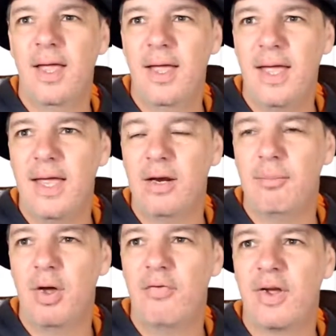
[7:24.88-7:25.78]
in
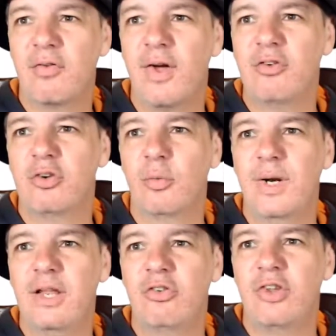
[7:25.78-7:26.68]
perfect fashion,
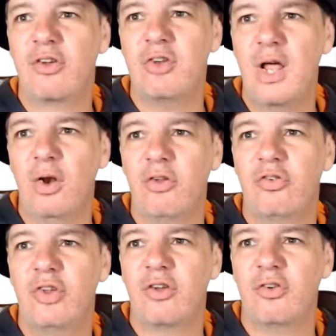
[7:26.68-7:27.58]
winning 6-0,
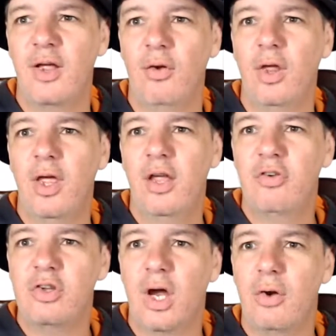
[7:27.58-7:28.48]
6-0
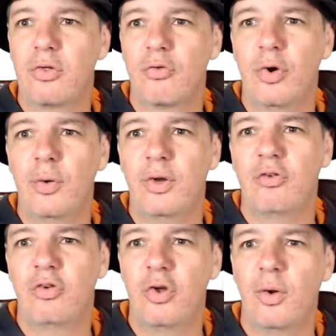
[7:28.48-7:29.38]
to go through
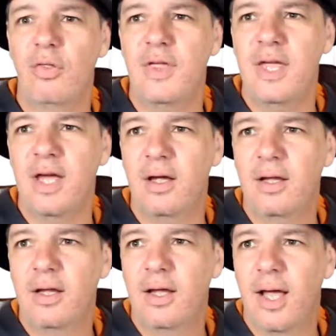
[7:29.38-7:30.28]
to the
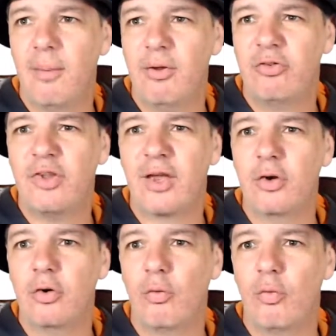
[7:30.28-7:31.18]

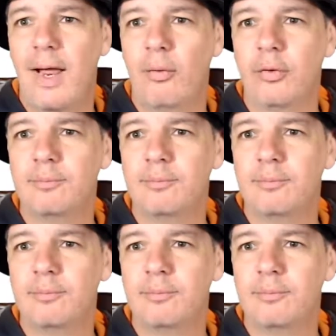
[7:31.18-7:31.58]
second round.